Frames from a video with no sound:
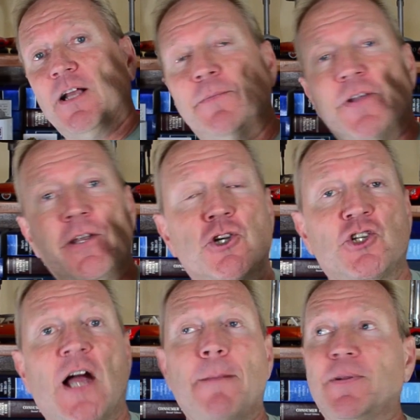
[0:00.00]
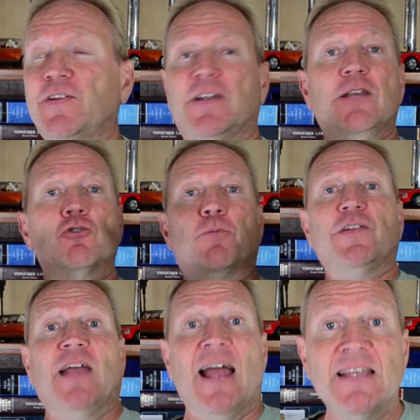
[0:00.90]
comes into your shop and says, I need to
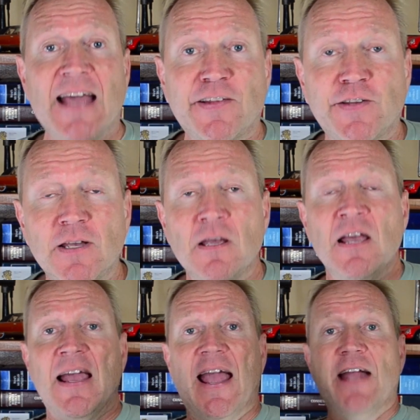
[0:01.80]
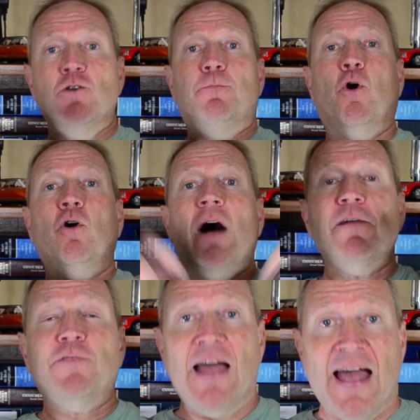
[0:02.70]
replace a head gasket, and you pull
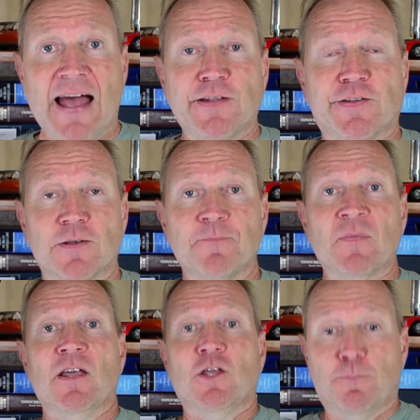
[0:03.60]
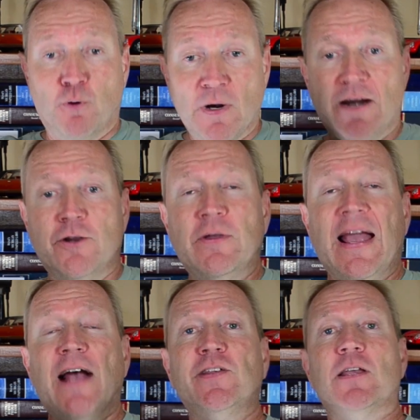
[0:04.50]
off the heads, you put on a new
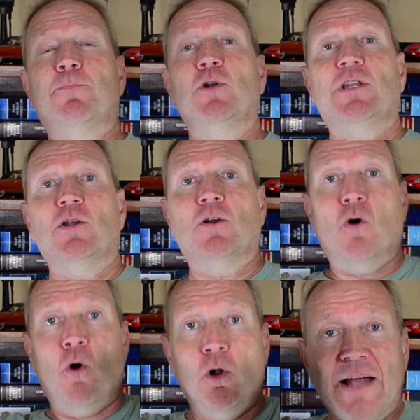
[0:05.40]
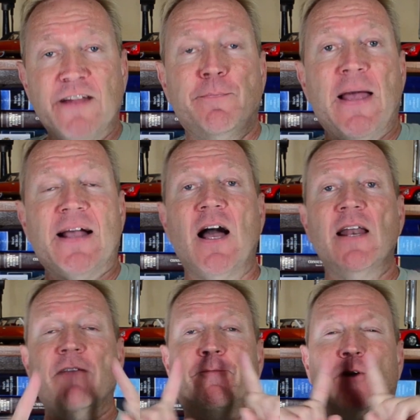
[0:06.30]
gasket, you put the old heads back
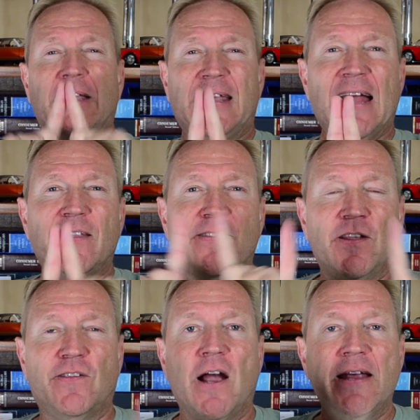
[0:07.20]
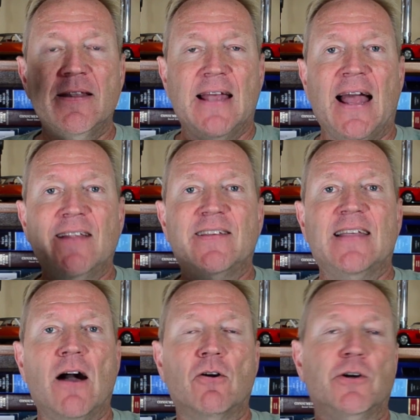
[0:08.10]
on and forget to tighten the heads
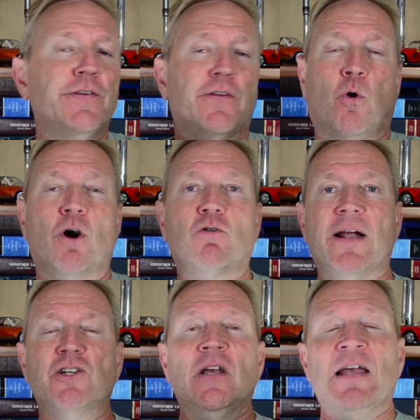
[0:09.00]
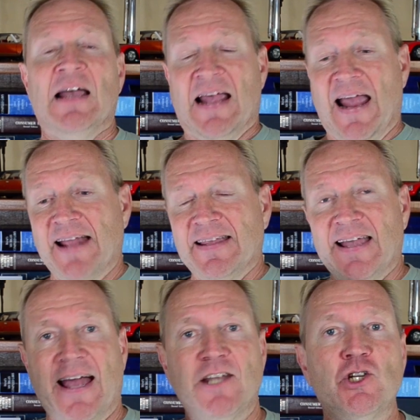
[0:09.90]
down or use a torque wrench, and
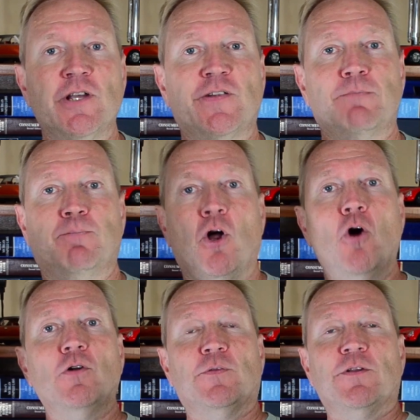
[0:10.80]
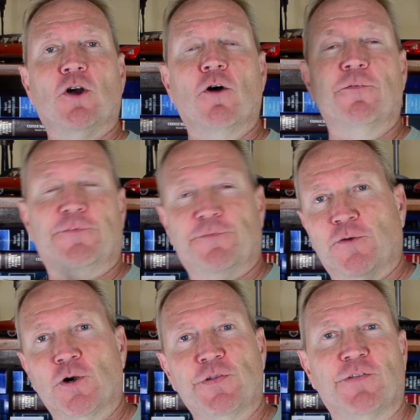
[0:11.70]
the engine explodes and you go
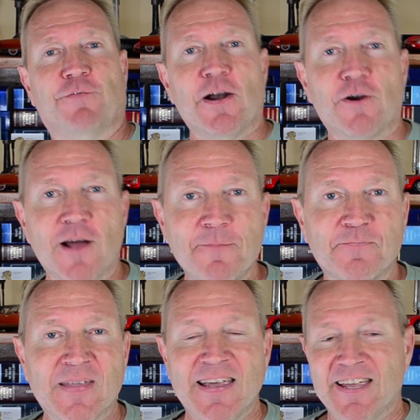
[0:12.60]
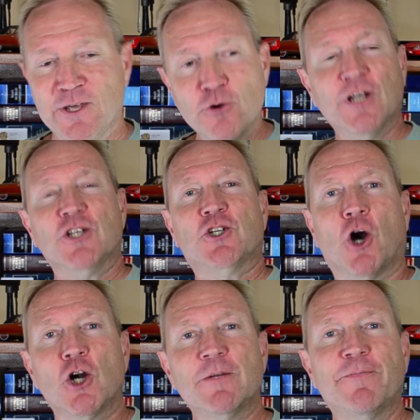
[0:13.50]
first to fire it up, you can
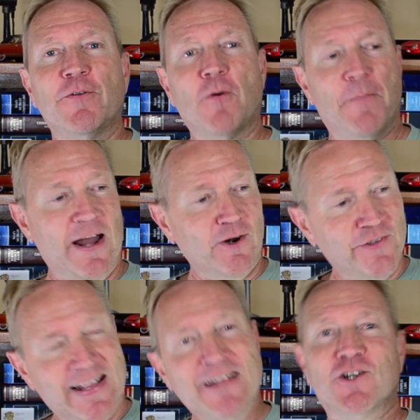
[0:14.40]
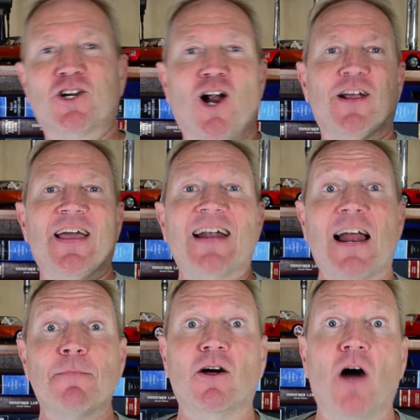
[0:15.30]
charge them for the repair and say, that's your car, get it
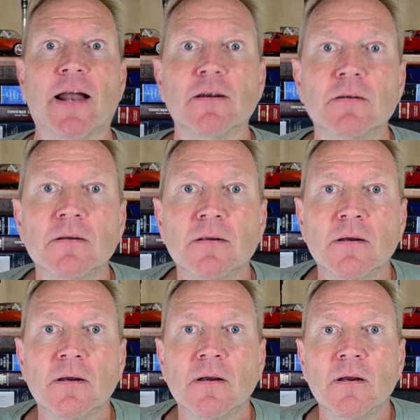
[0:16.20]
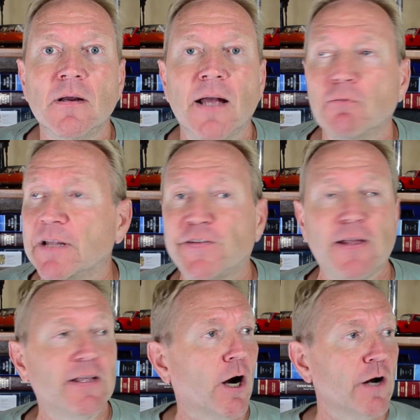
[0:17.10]
out of my lot. And when they
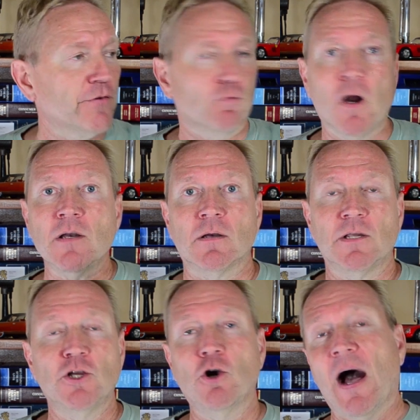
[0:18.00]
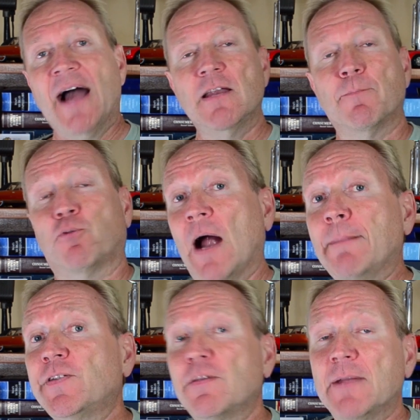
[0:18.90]
say the car doesn't run, you go, I didn't
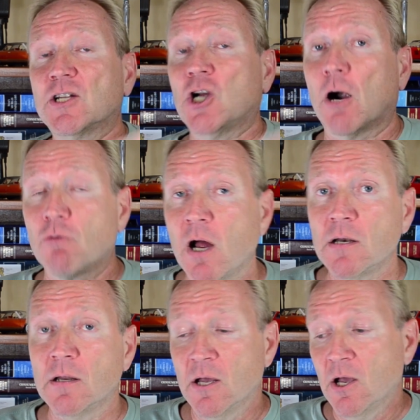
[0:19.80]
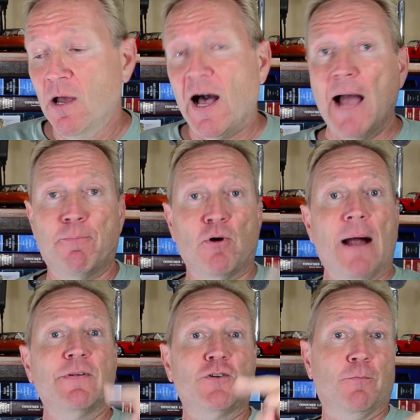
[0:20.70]
promise to make the car run. I
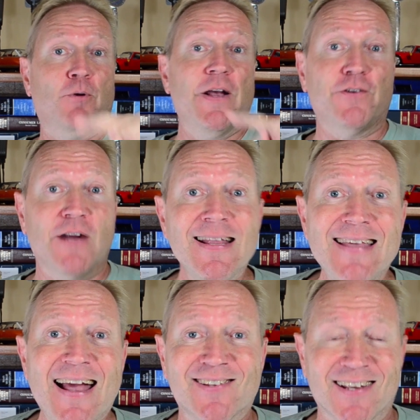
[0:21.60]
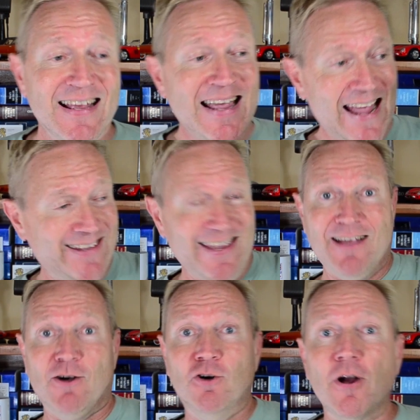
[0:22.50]
promised to replace your head gasket. And
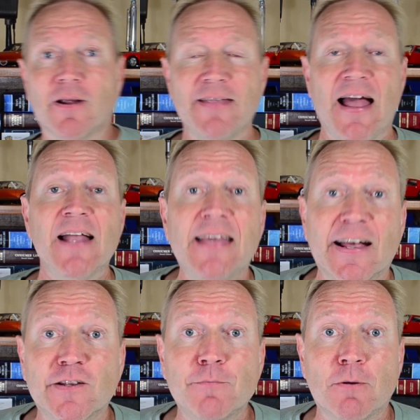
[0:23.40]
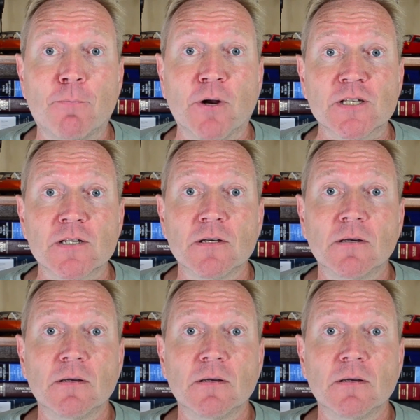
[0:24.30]
take a look, the head gasket's been replaced.